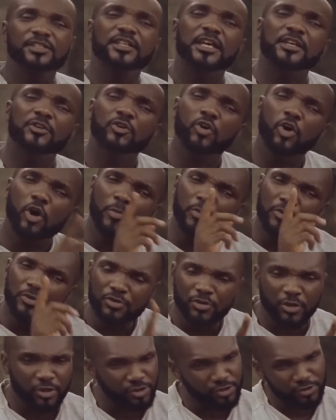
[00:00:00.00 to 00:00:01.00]
you
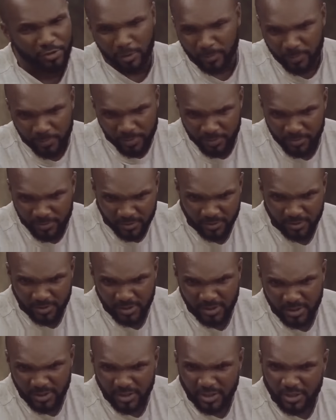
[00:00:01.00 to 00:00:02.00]
open your shop.
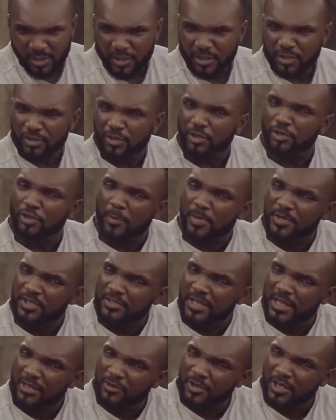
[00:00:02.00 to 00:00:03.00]
Your shop
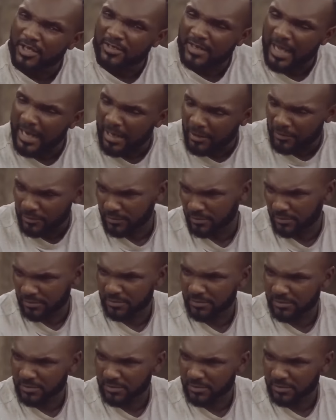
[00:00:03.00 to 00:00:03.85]
is now going down.